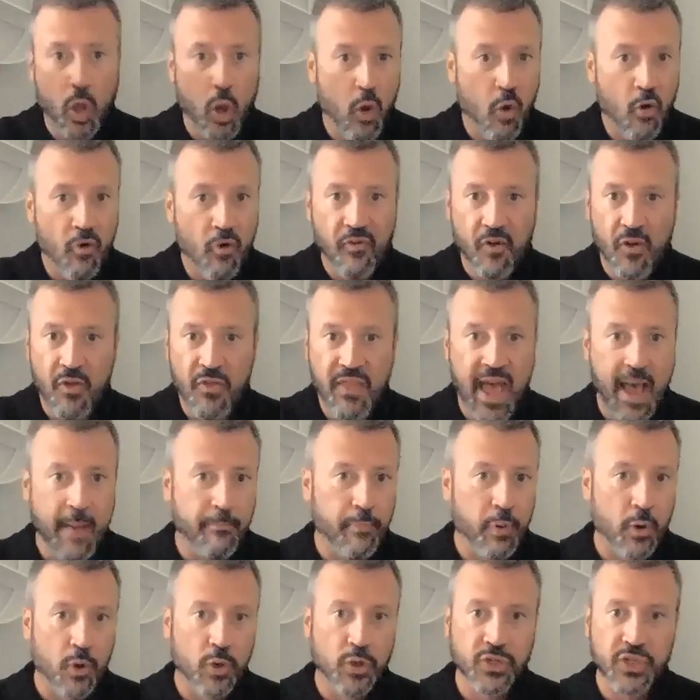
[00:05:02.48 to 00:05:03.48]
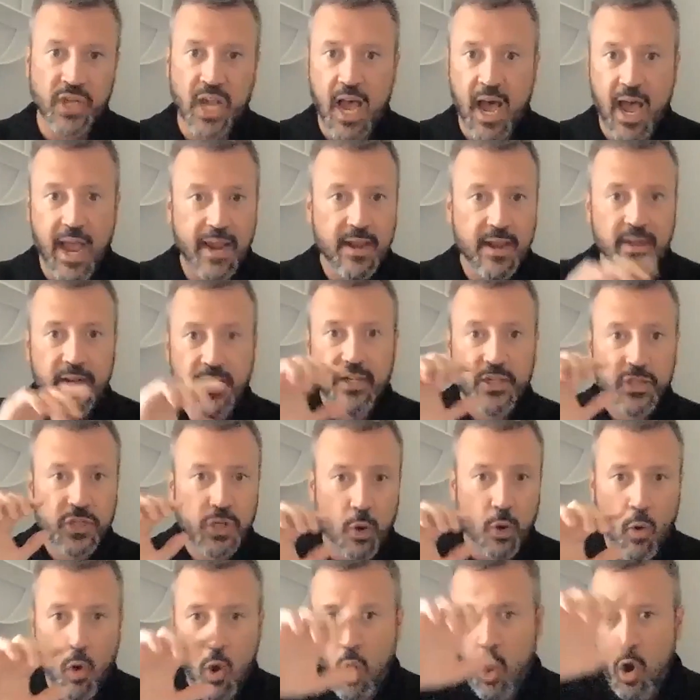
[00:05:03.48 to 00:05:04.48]
over that bullseye.
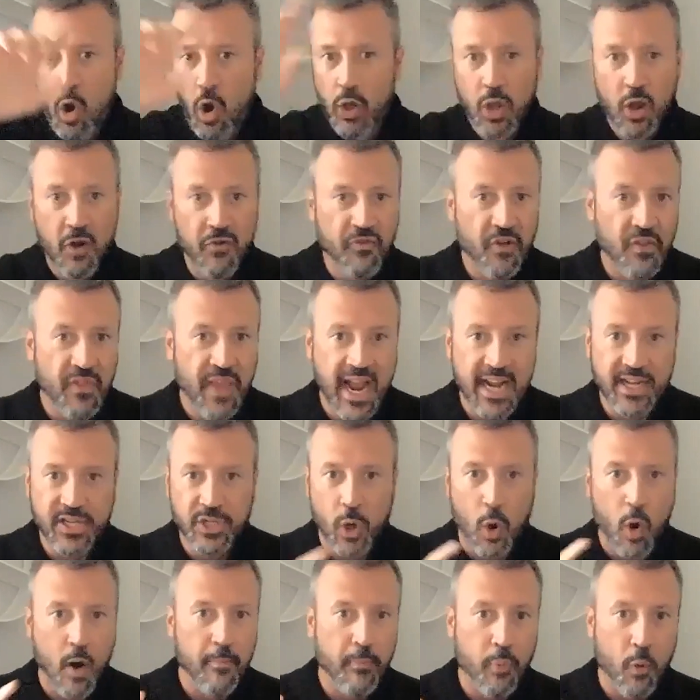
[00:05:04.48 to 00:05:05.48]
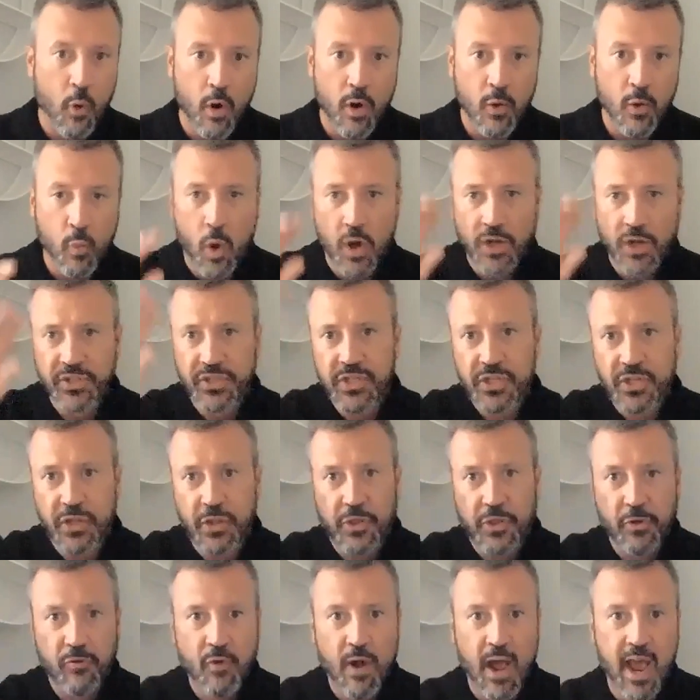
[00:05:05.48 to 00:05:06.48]
So all over that dartboard, one's to
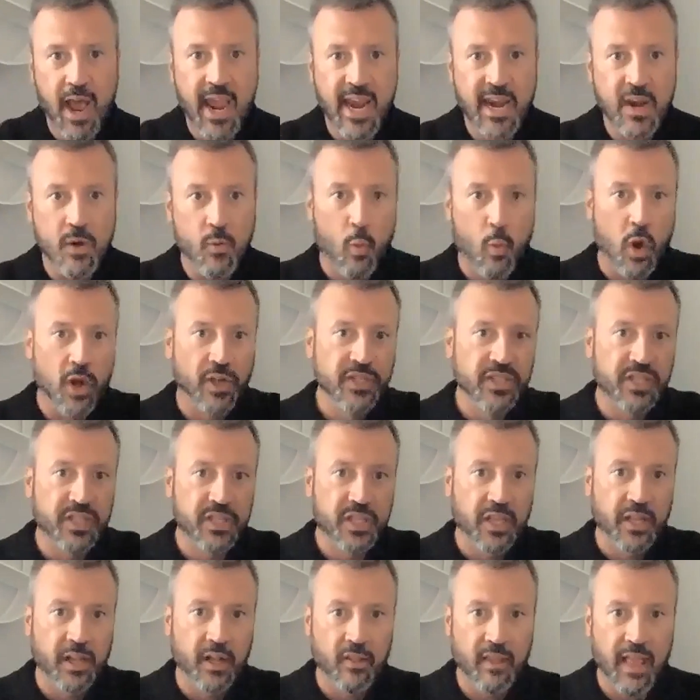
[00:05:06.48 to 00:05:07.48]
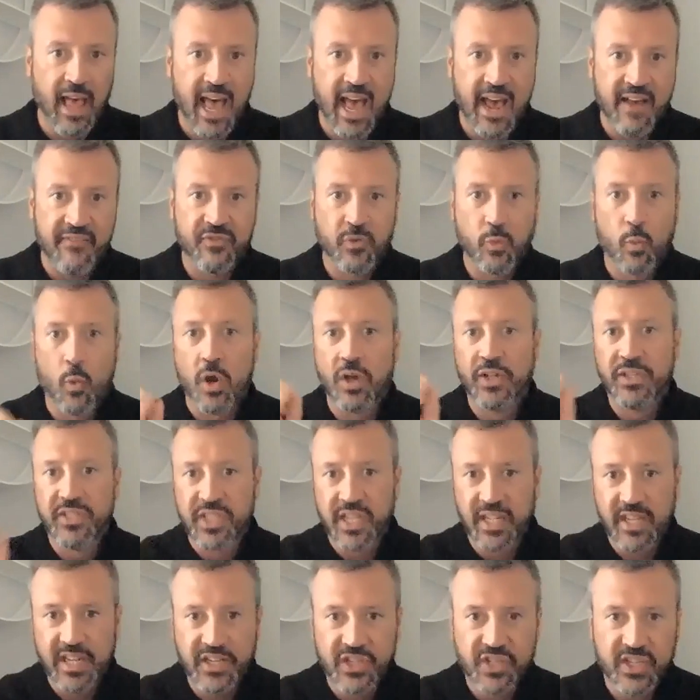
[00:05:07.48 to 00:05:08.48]
the right, one's to the left,
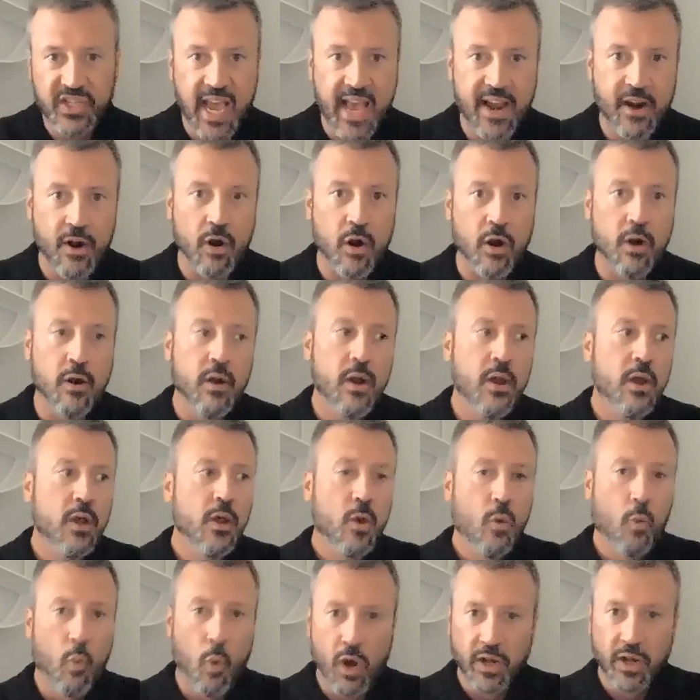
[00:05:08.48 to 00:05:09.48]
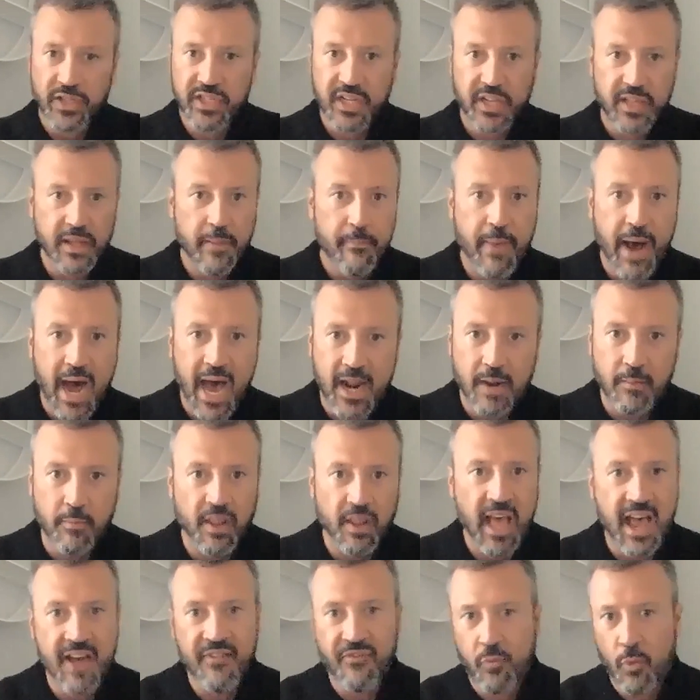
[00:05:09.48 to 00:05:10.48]
one's in the center, one's in the bottom
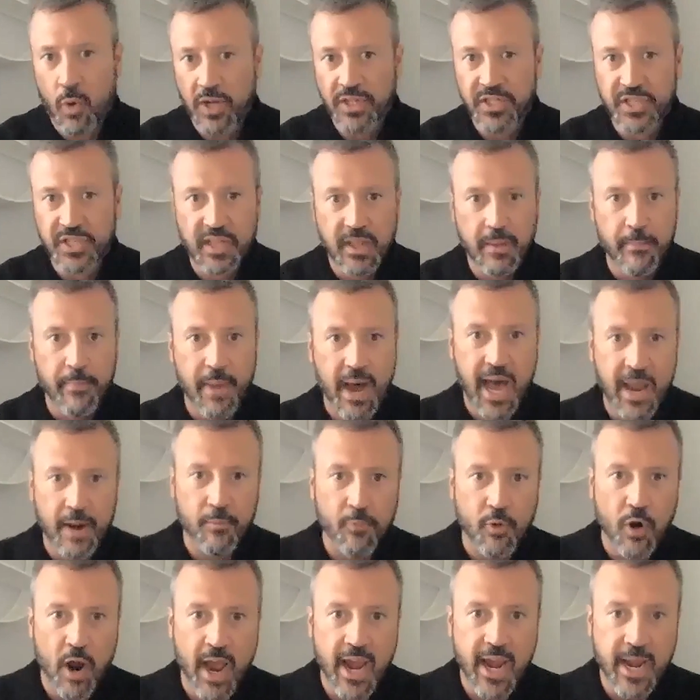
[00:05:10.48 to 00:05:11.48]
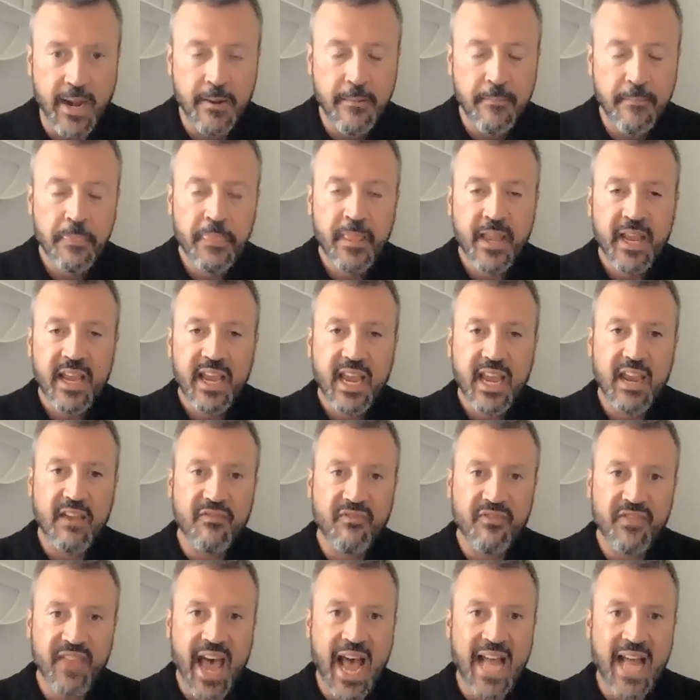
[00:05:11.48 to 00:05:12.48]
left, one's in the bottom right.
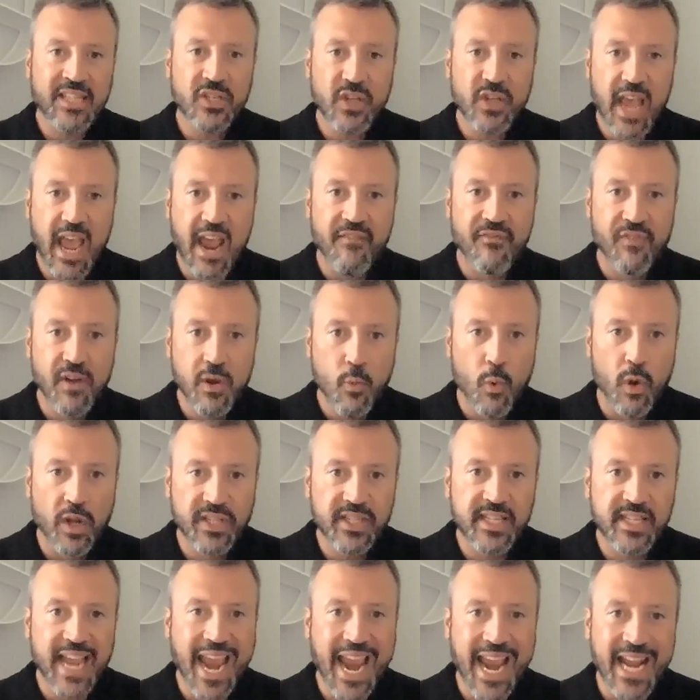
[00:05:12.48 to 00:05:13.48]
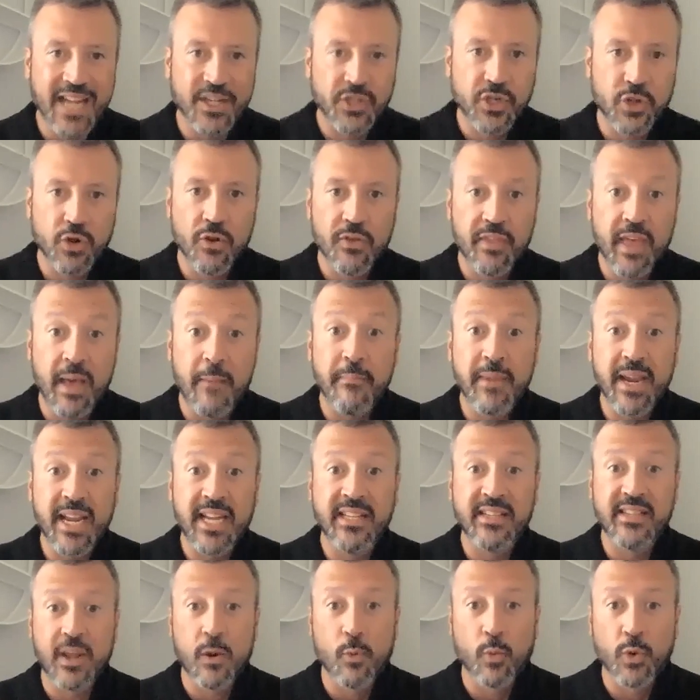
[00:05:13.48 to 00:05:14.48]
If that's everyone's answer, that
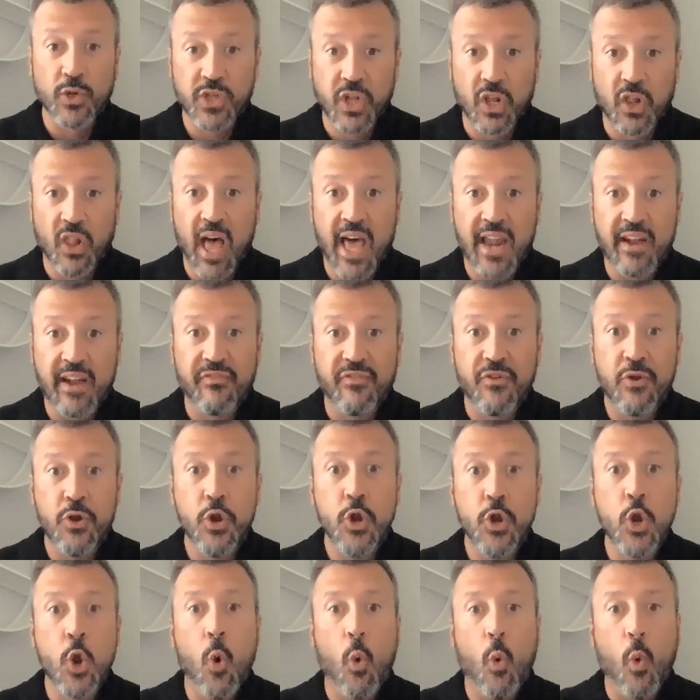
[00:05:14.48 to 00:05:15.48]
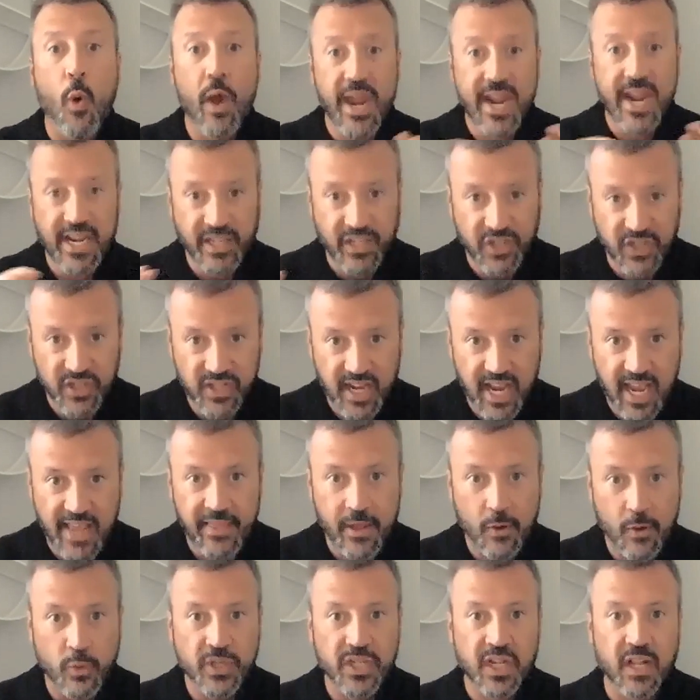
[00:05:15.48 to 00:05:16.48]
means there was a lot of noise and
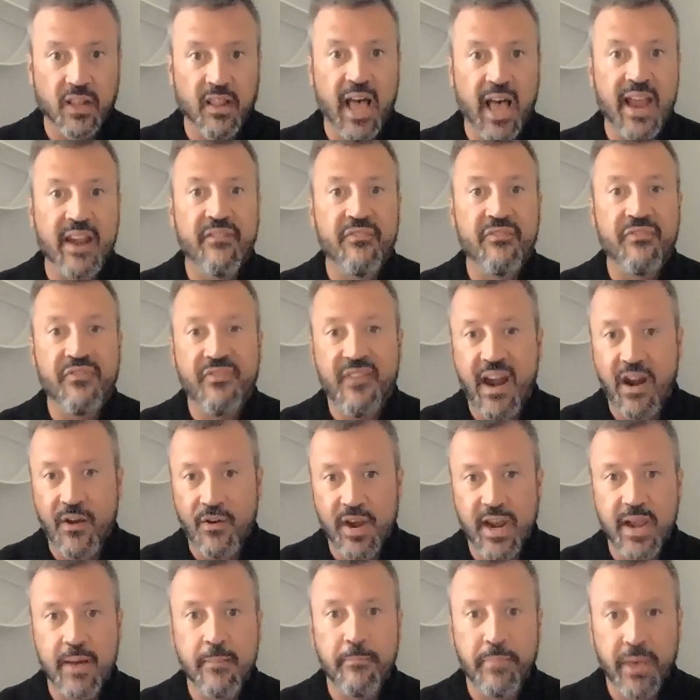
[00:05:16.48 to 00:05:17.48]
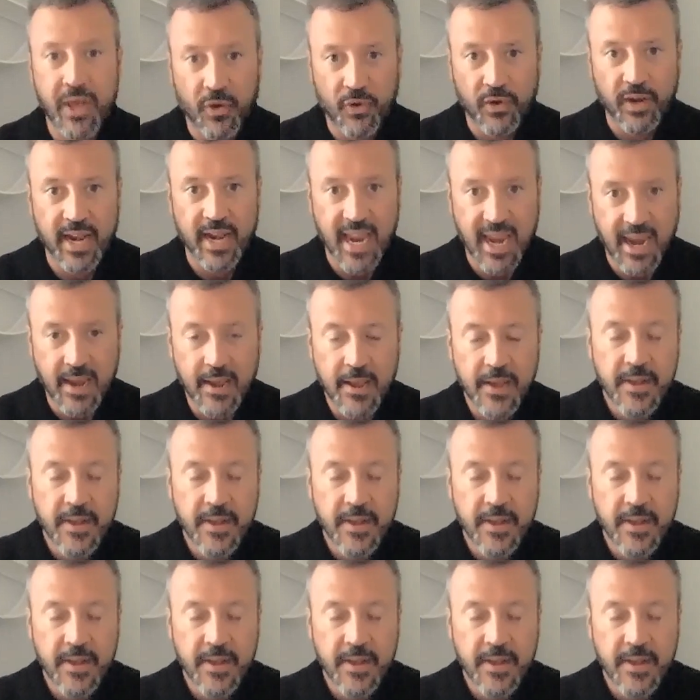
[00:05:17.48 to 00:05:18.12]
there was a lot of variability